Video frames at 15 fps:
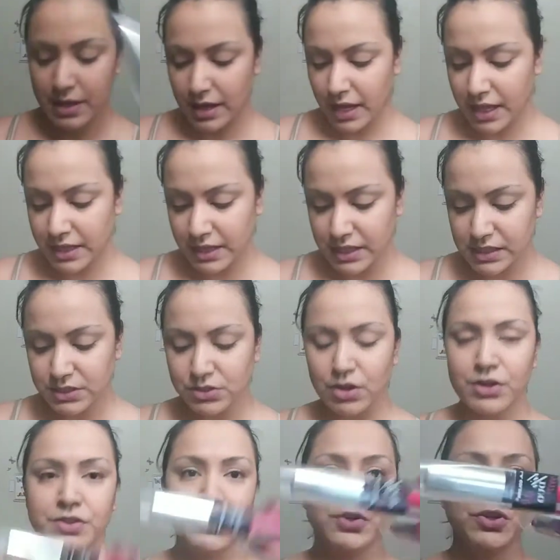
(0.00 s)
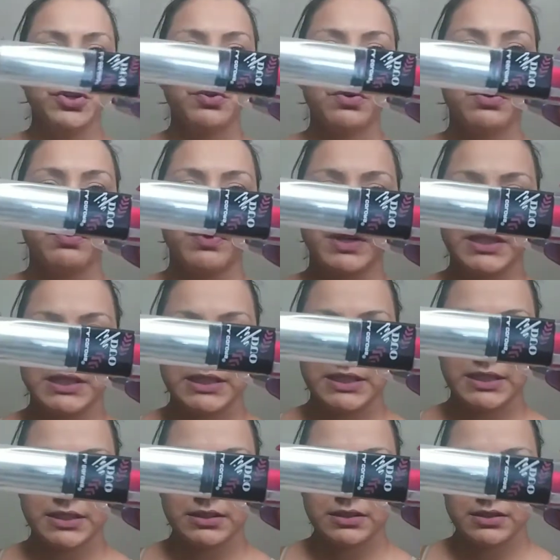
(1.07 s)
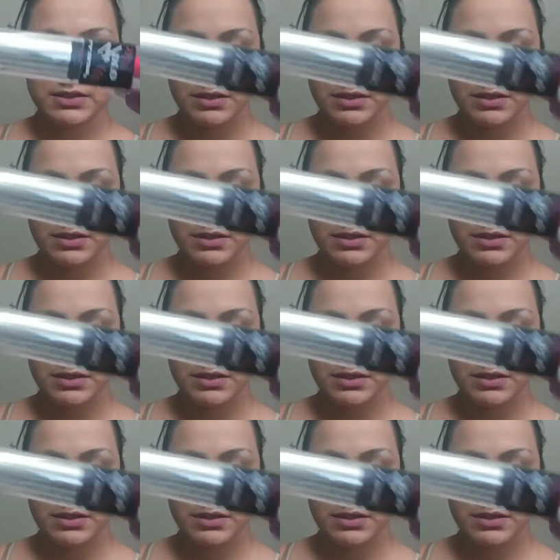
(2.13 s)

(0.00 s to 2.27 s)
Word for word: and these are the newer ones.